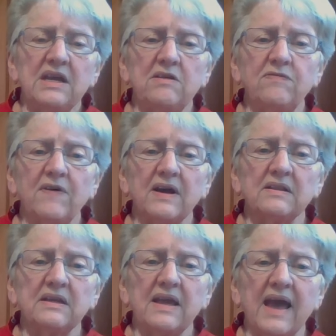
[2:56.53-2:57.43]
He
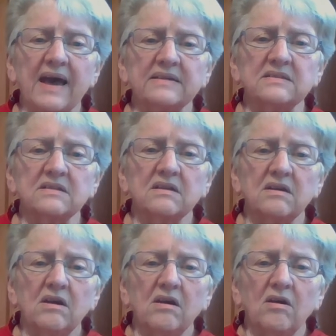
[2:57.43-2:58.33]
finally asked,
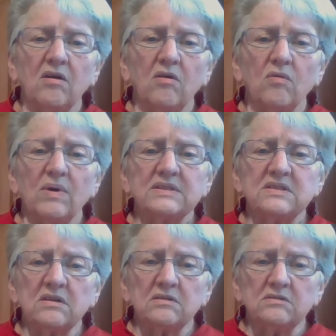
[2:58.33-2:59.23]

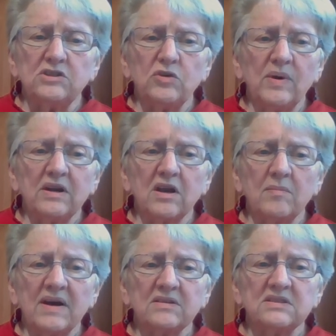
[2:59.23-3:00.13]
Russell, do you want to
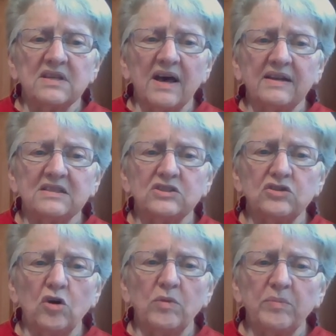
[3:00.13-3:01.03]
come outside and
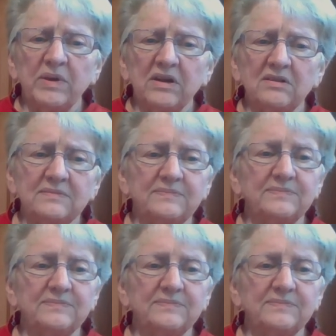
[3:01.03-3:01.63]
snowmobile?